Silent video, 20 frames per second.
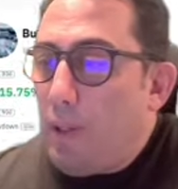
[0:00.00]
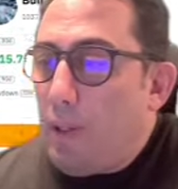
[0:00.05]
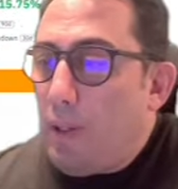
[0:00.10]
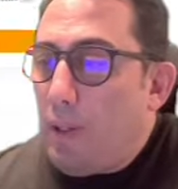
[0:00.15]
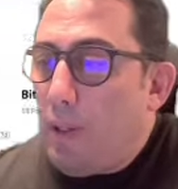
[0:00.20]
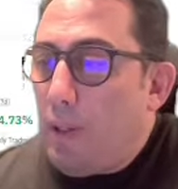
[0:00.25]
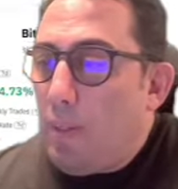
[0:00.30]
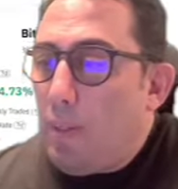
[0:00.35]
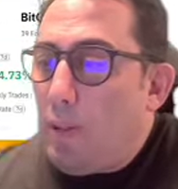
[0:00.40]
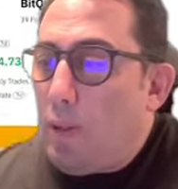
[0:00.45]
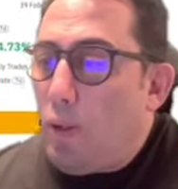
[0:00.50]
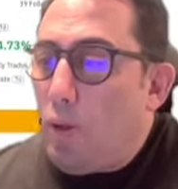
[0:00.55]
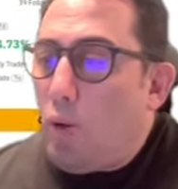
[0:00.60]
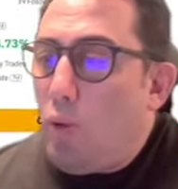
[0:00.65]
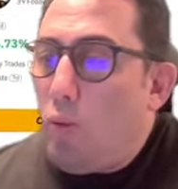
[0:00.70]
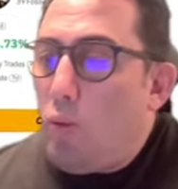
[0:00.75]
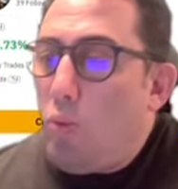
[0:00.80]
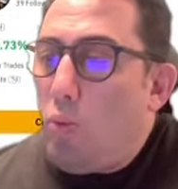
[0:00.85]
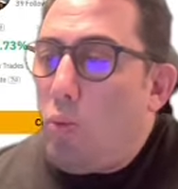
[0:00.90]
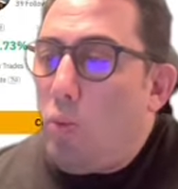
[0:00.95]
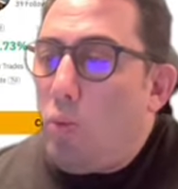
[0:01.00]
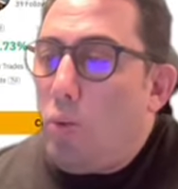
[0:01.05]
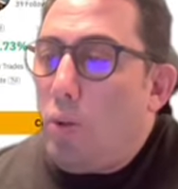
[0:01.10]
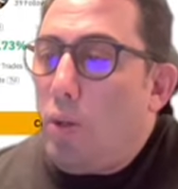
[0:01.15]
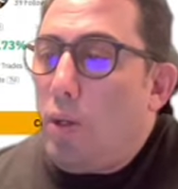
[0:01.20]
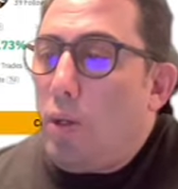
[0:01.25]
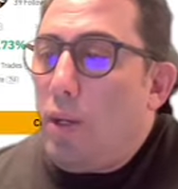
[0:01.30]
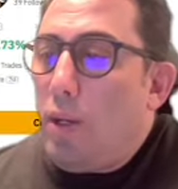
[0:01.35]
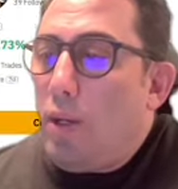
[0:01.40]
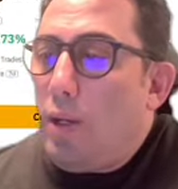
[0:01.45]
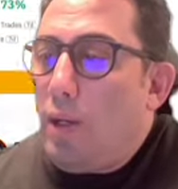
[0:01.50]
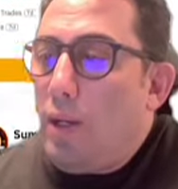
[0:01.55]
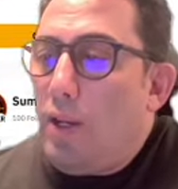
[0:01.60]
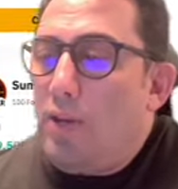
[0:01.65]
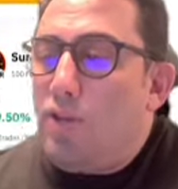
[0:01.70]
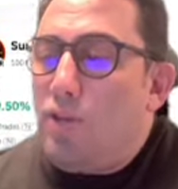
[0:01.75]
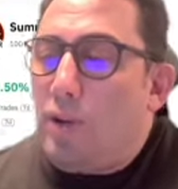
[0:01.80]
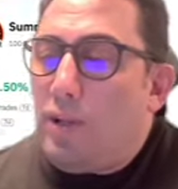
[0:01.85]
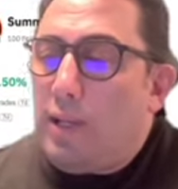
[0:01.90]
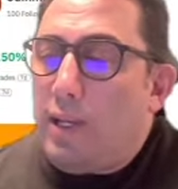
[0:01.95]
And below
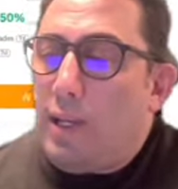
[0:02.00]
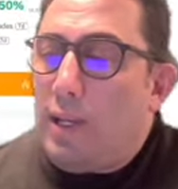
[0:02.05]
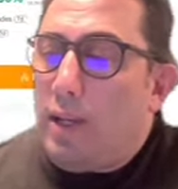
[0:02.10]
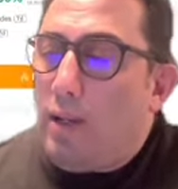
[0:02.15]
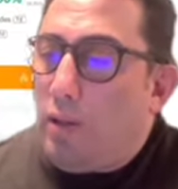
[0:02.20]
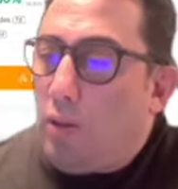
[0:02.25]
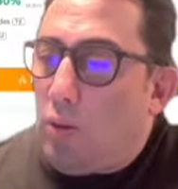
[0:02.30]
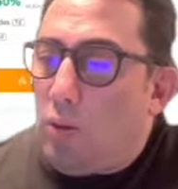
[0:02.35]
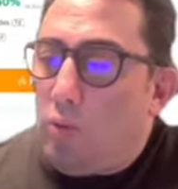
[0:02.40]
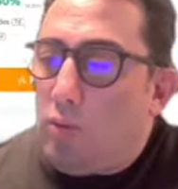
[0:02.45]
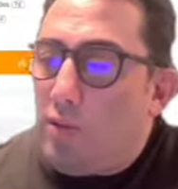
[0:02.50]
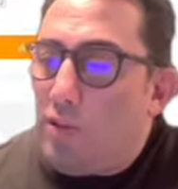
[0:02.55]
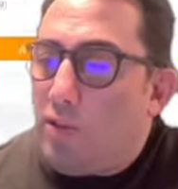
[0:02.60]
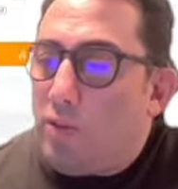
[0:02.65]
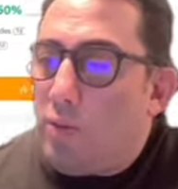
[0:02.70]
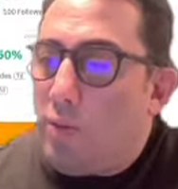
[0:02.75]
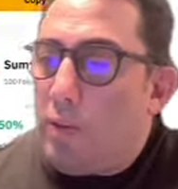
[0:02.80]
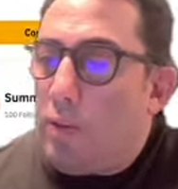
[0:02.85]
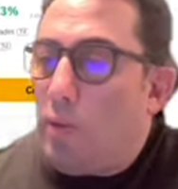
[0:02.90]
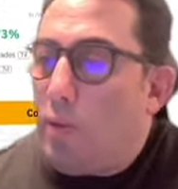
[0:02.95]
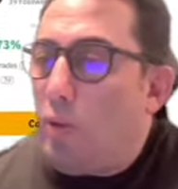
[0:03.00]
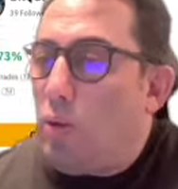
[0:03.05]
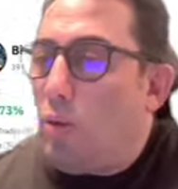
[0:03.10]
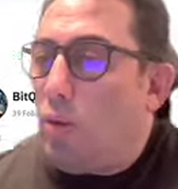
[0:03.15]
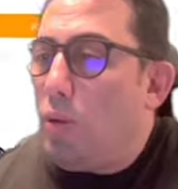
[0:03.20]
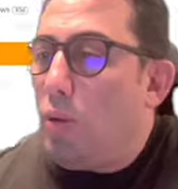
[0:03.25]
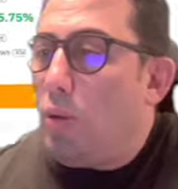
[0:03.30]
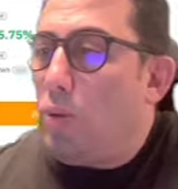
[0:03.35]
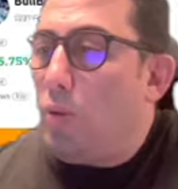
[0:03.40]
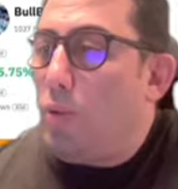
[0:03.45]
intraday, no, this is what we don't look.